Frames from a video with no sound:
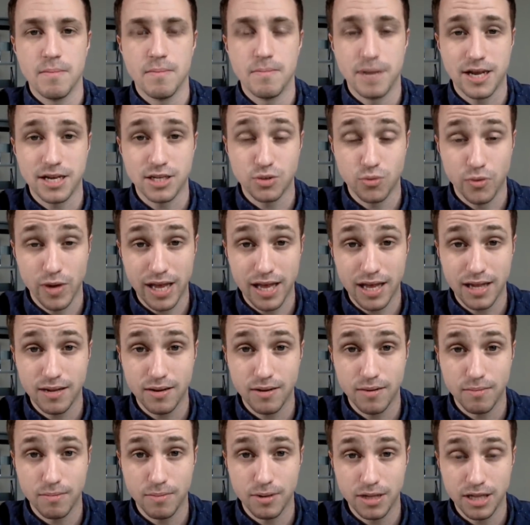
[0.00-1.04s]
because we
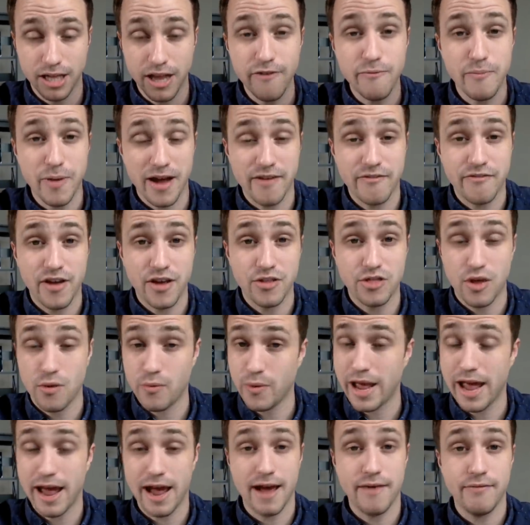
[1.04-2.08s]
can believe by faith that
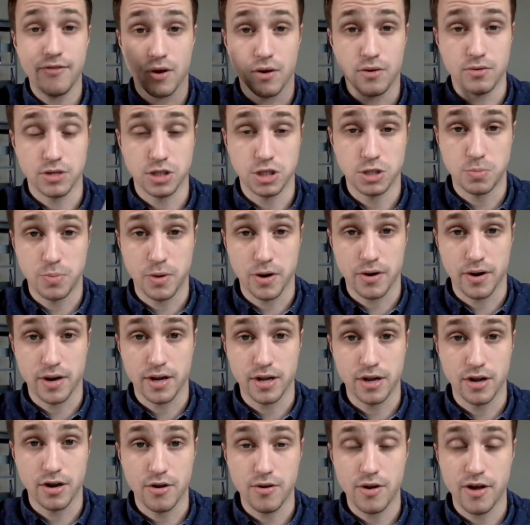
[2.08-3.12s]
we have the Holy Spirit.
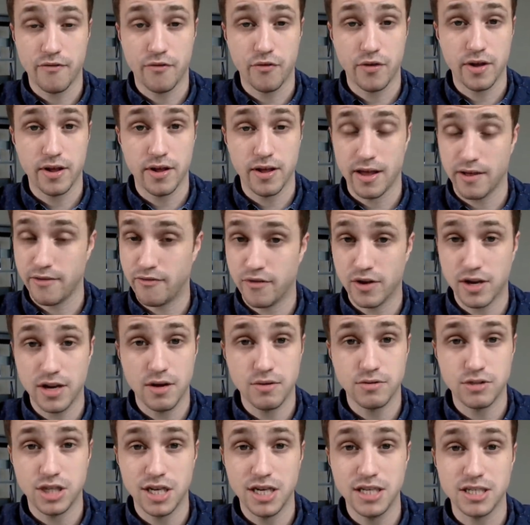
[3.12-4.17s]
You know, if we
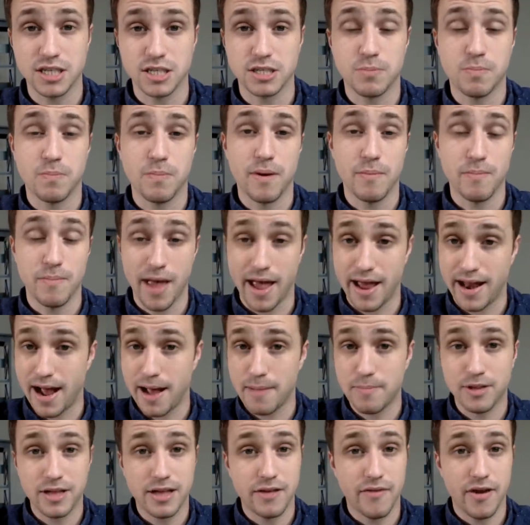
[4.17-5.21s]
know Jesus. And
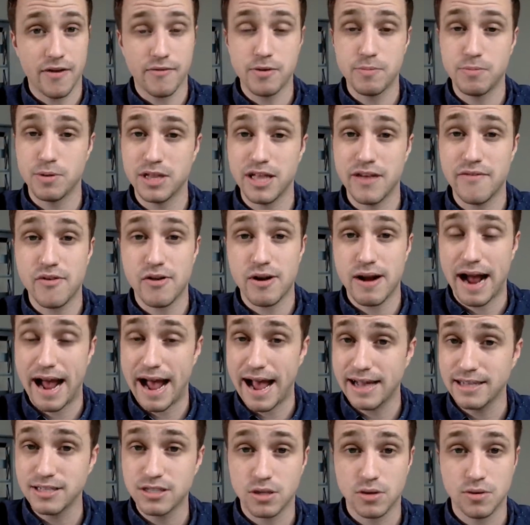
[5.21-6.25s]
I believe every believer
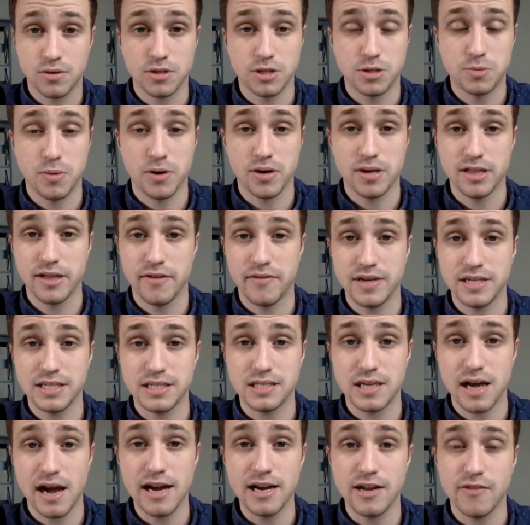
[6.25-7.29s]
has the Holy Spirit living
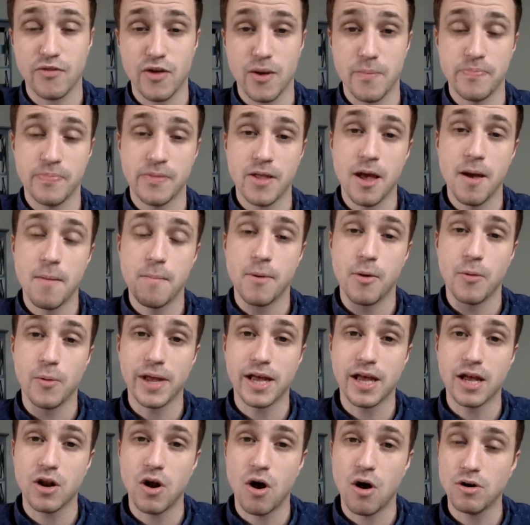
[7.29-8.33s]
inside of them, but
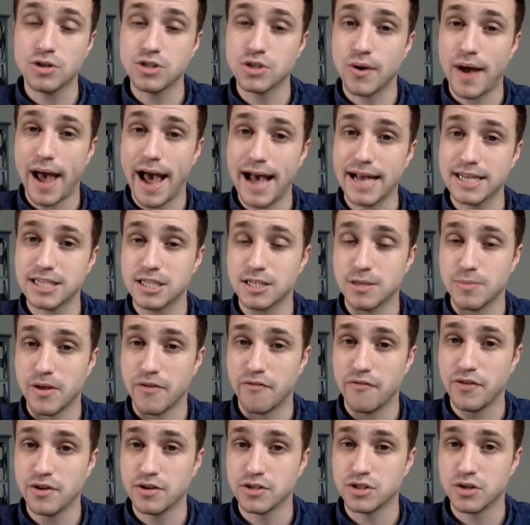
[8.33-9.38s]
we can also ask to
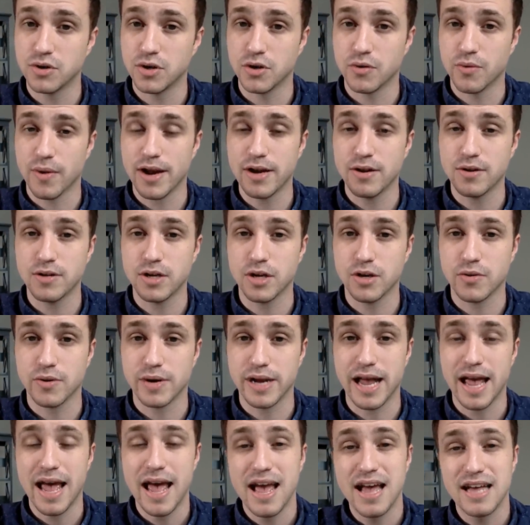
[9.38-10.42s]
be filled to a greater
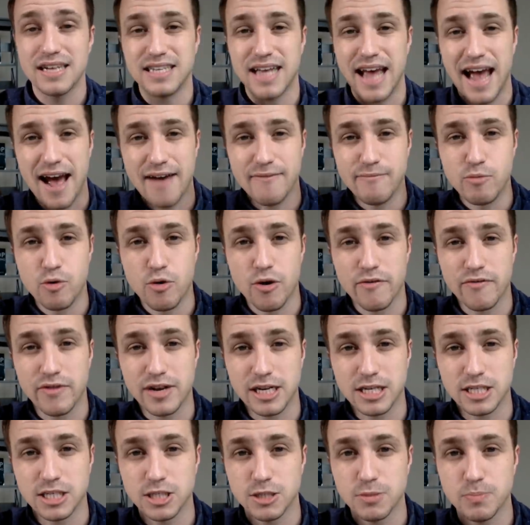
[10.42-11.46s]
degree, to have more of
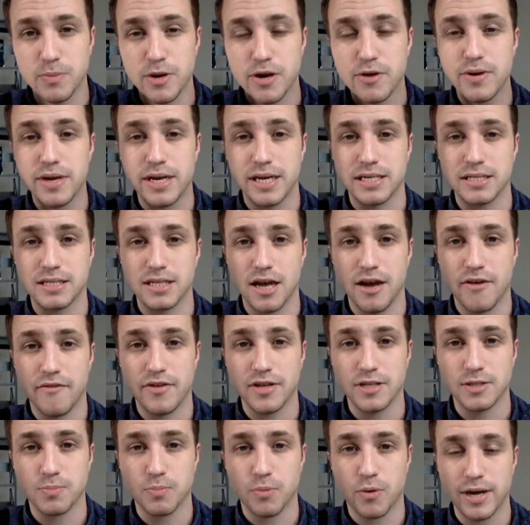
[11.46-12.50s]
an experience of
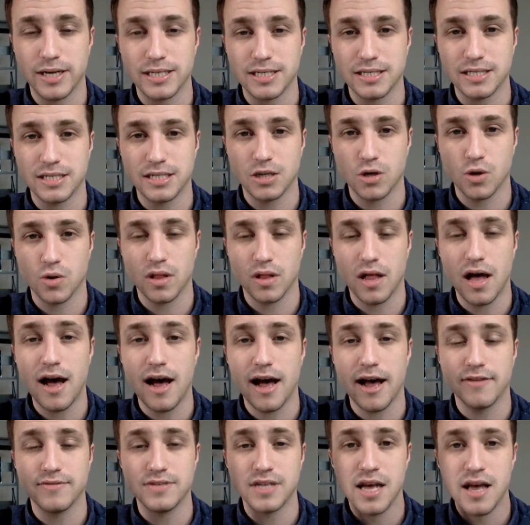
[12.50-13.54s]
his presence in our
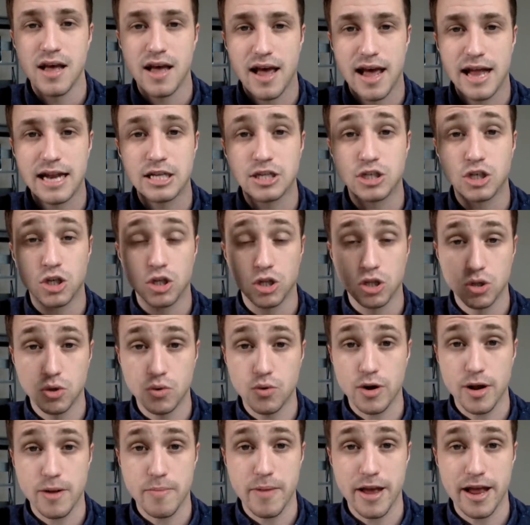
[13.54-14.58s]
lives and his
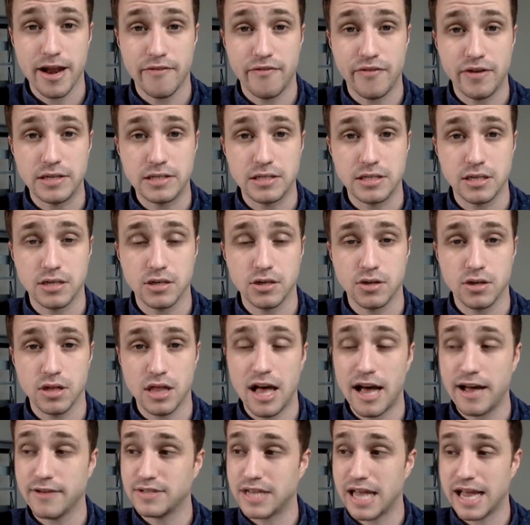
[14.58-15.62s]
glory manifesting in our
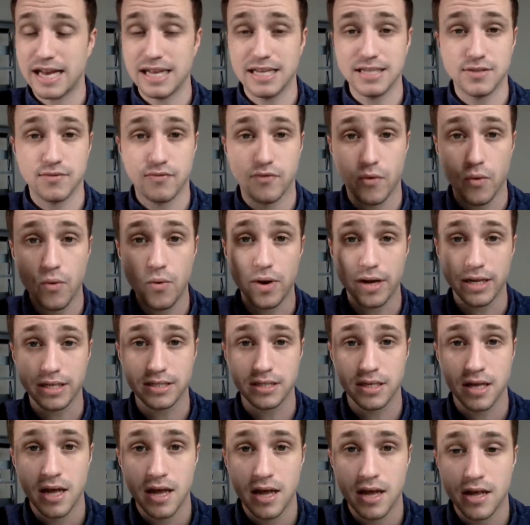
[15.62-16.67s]
lives and his
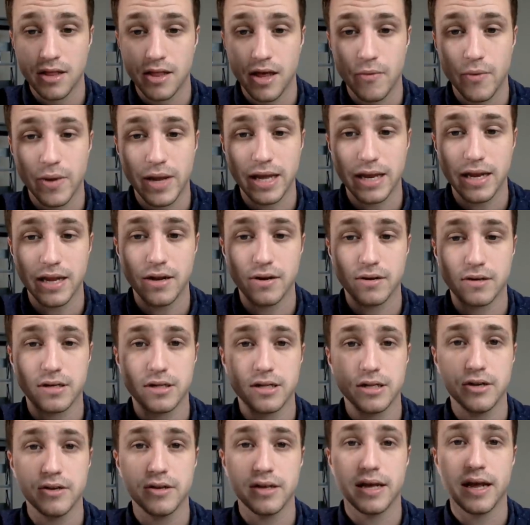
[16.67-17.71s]
voice that we can hear
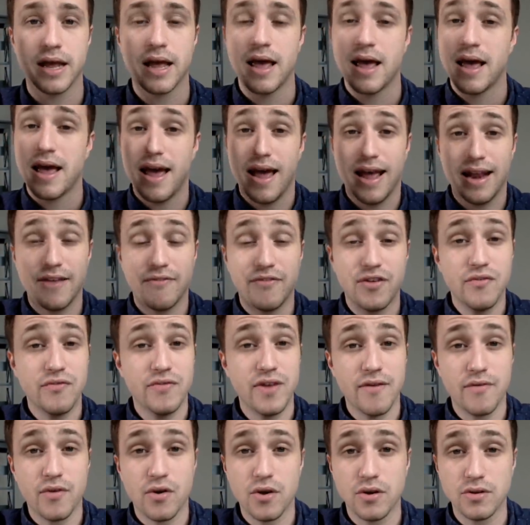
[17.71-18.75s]
clearly. And if you've
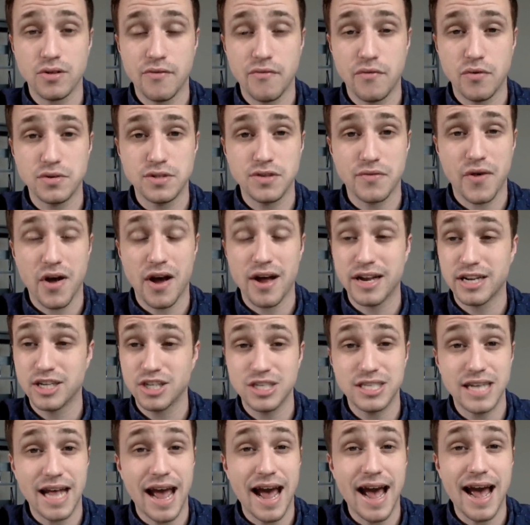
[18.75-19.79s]
never heard the voice of God,
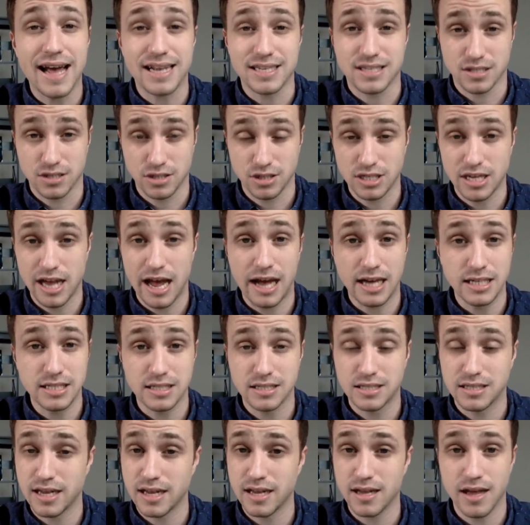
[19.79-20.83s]
just ask,
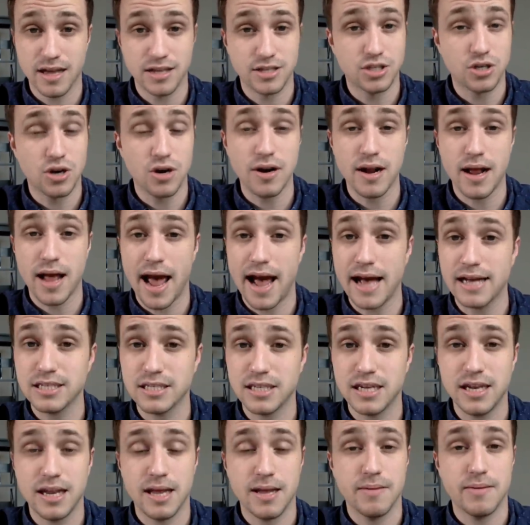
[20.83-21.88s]
and start
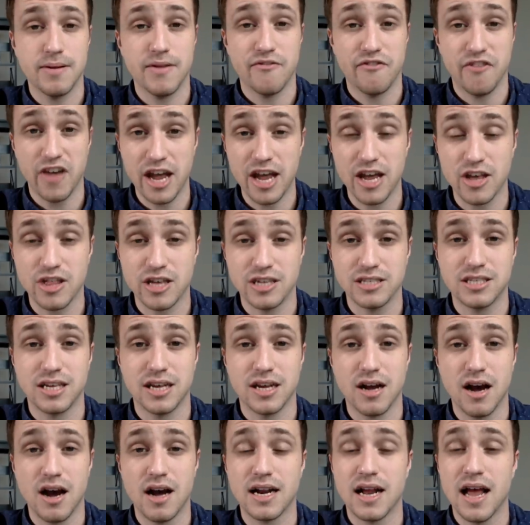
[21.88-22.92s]
asking in faith and
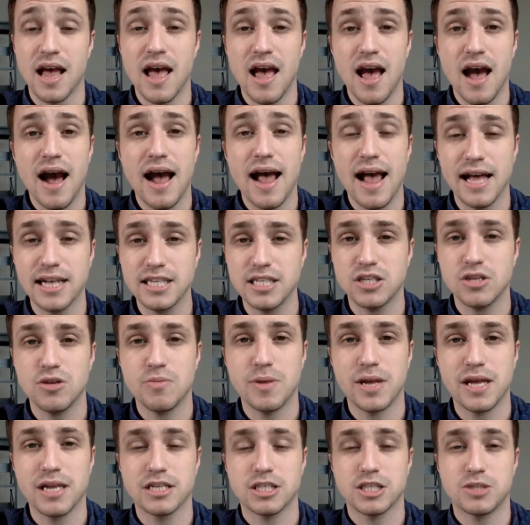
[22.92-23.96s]
say, God, I ask that
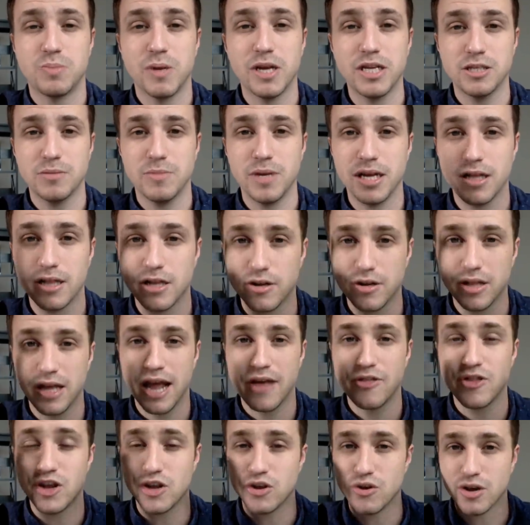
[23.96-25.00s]
you begin to speak to me
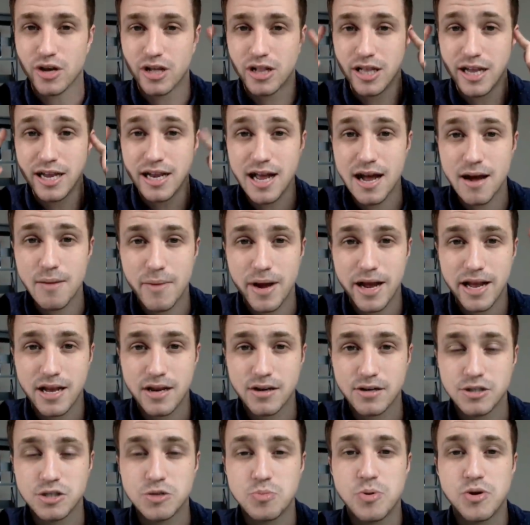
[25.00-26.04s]
clearly and that you clean out my
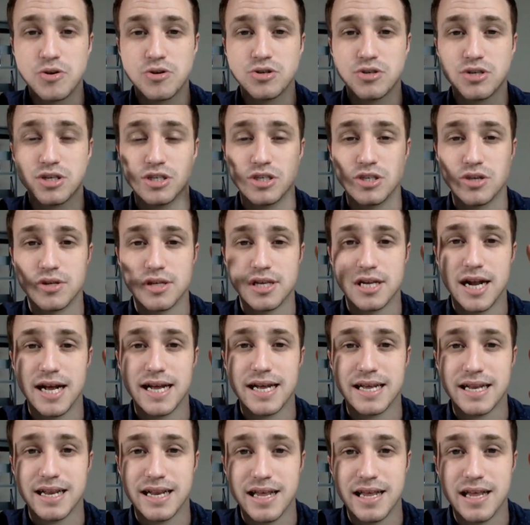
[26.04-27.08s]
ears spiritually so that
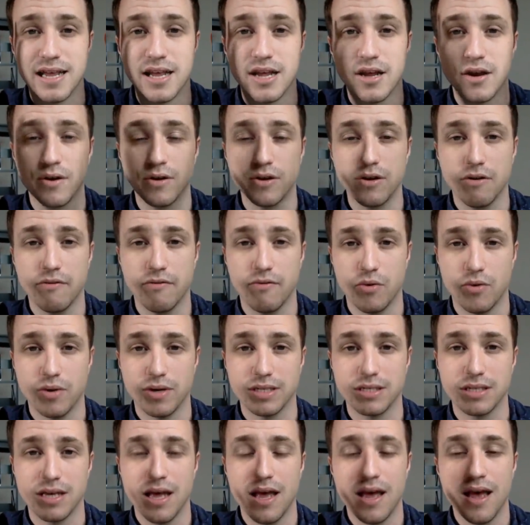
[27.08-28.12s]
I can hear your
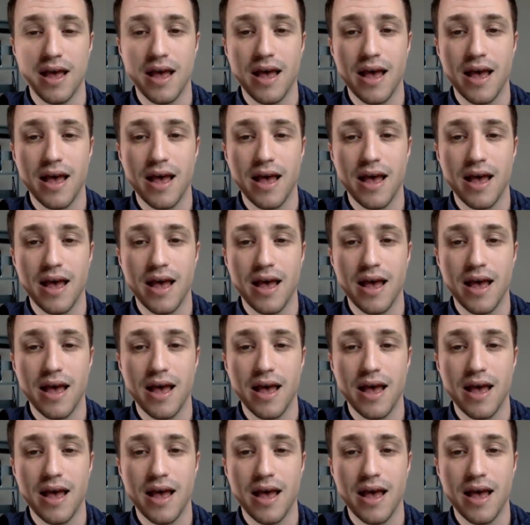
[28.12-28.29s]
voice.